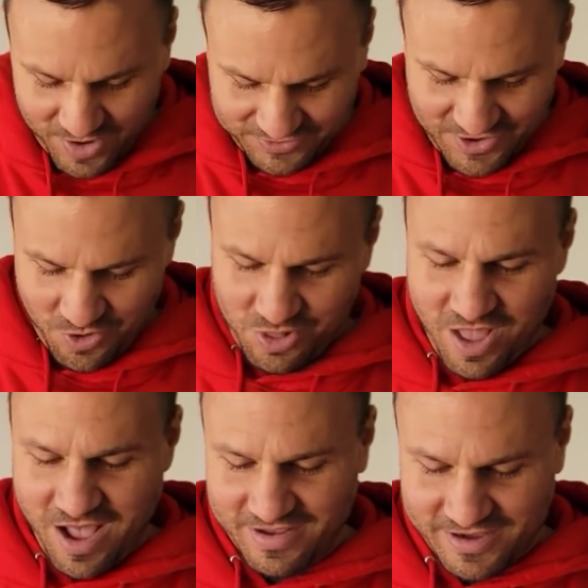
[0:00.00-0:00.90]
There was the no end?
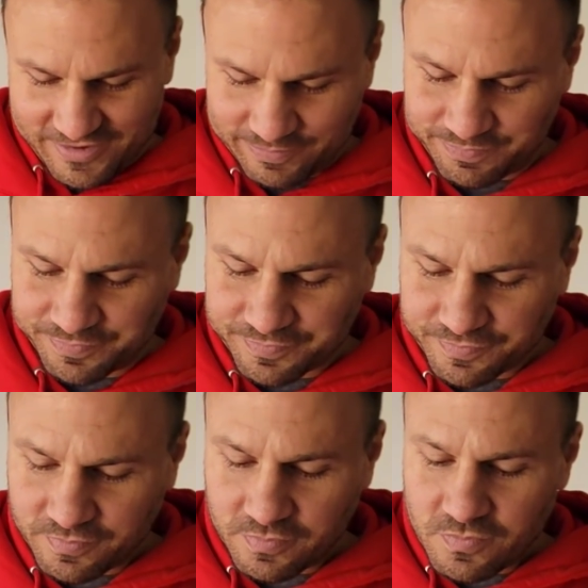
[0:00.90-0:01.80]
luck.
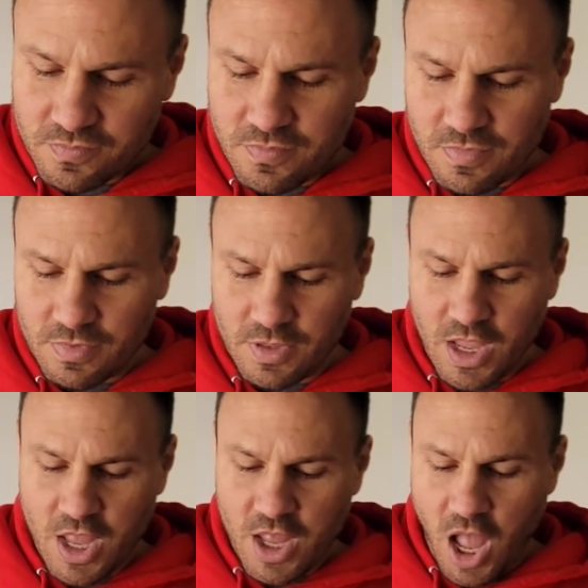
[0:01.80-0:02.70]
The
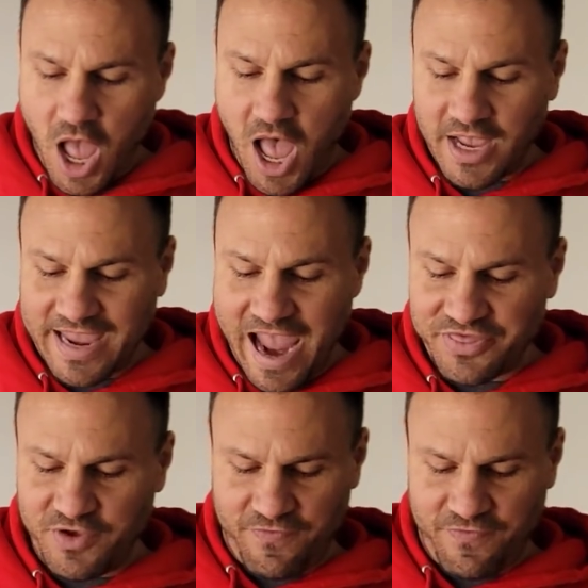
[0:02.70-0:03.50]
orphanage. Uh, Kathy